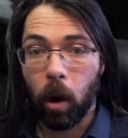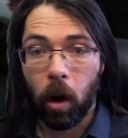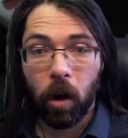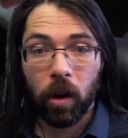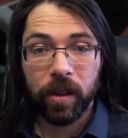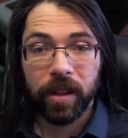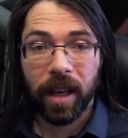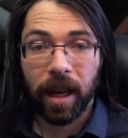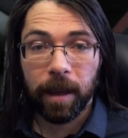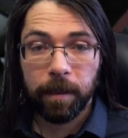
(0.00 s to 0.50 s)

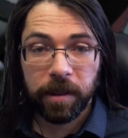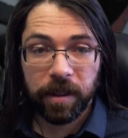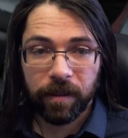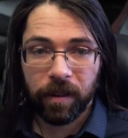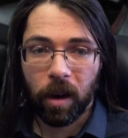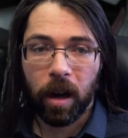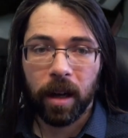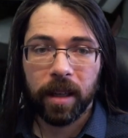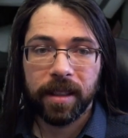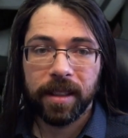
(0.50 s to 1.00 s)
all types of
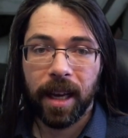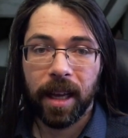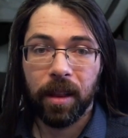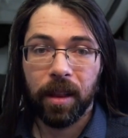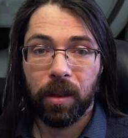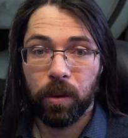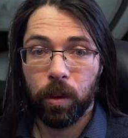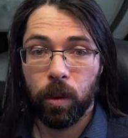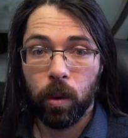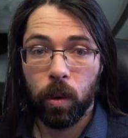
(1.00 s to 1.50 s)
content
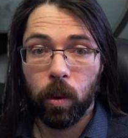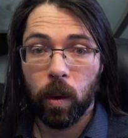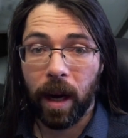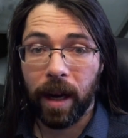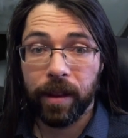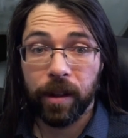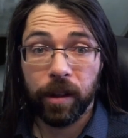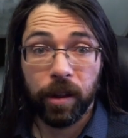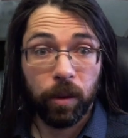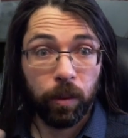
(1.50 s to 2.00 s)
through
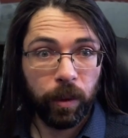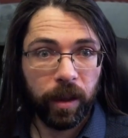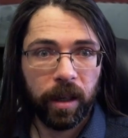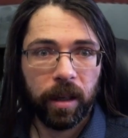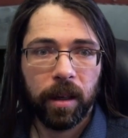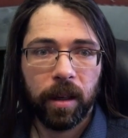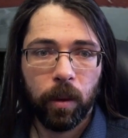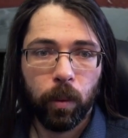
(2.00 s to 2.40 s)
either the